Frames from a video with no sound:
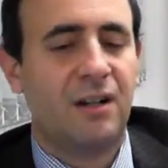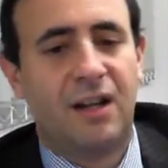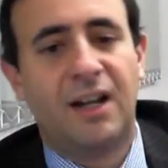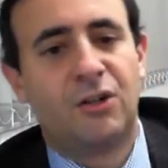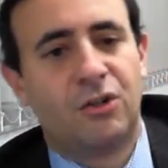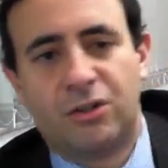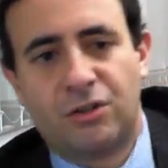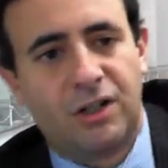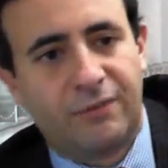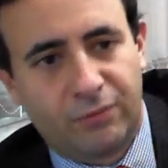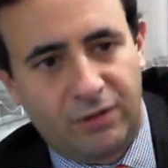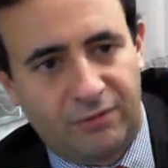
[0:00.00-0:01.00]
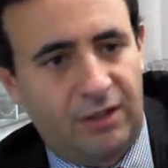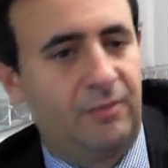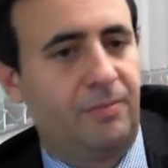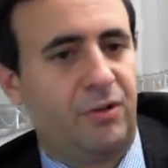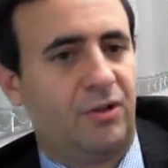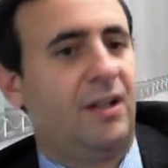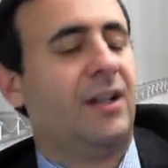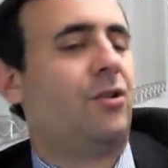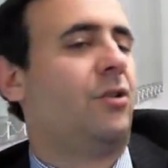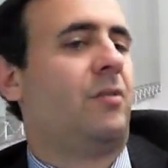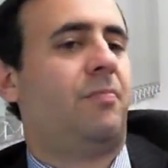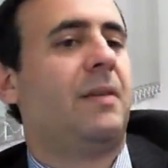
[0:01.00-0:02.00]
not just software developers, not
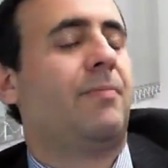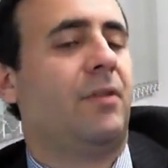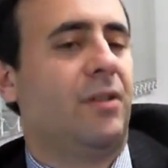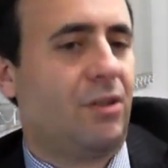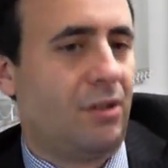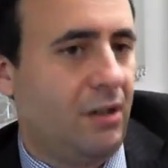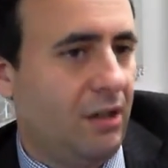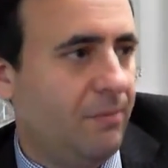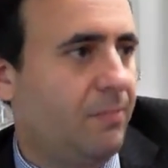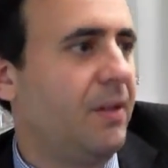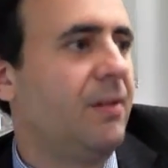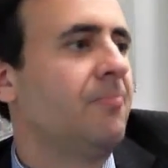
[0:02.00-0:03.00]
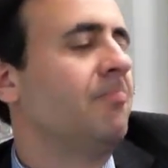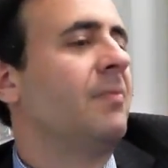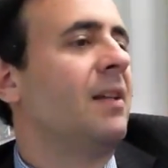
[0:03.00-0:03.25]
just people in startups, but